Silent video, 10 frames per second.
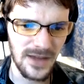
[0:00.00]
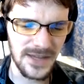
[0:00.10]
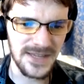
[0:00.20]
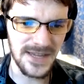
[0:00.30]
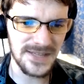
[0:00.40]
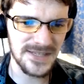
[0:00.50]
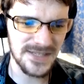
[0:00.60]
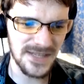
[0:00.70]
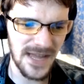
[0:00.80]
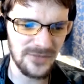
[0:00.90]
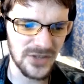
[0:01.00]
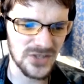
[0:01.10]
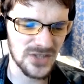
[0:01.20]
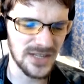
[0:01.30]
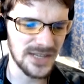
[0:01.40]
I guess having a
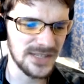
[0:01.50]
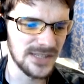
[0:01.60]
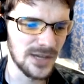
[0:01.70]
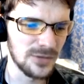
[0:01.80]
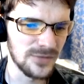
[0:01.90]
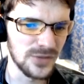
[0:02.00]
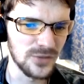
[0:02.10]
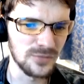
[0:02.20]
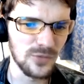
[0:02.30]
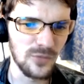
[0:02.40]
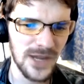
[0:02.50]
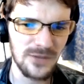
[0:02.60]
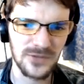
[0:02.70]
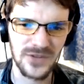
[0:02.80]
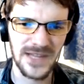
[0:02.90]
slightly lower than normal
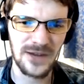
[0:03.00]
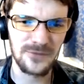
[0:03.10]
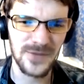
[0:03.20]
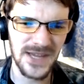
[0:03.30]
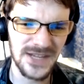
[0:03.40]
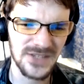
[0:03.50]
weight would allow for that,